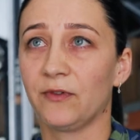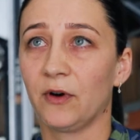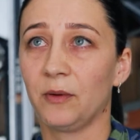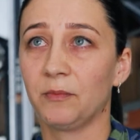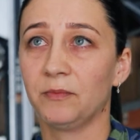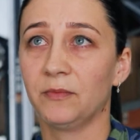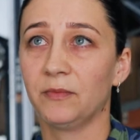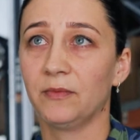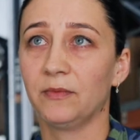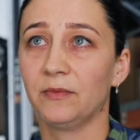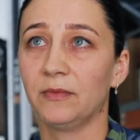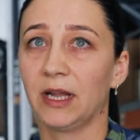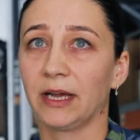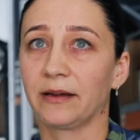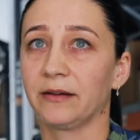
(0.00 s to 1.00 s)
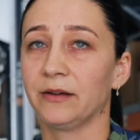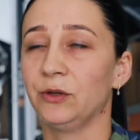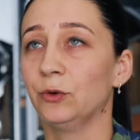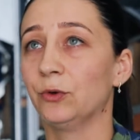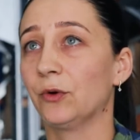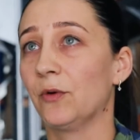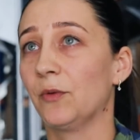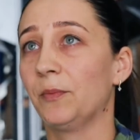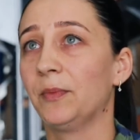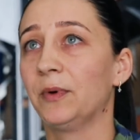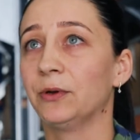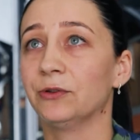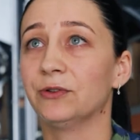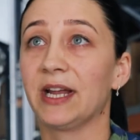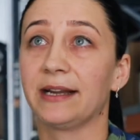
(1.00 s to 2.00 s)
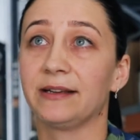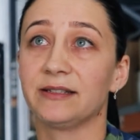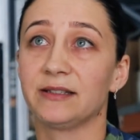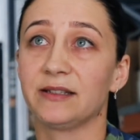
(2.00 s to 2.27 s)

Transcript: from, like Europe, United